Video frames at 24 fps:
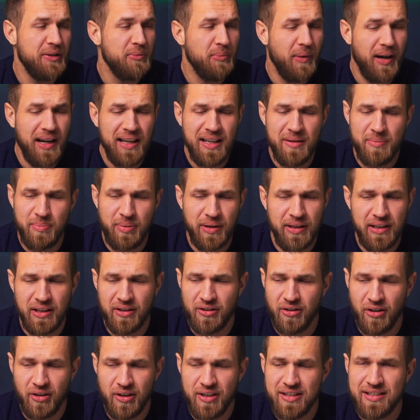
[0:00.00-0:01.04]
in my
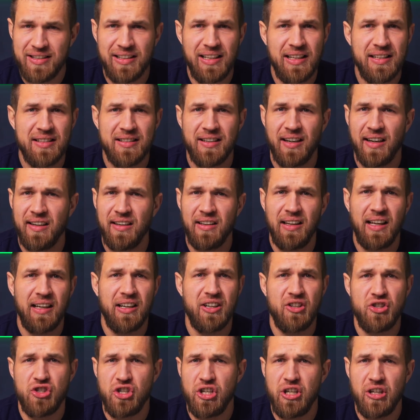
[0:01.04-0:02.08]
opinion, honestly, it's kind of like
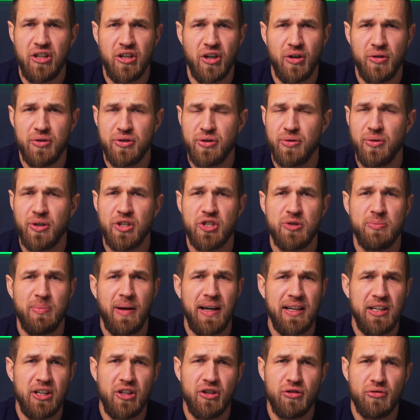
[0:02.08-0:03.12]
a cheat code to
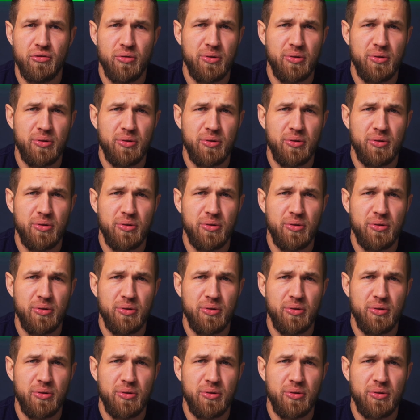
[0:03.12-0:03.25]
expanding your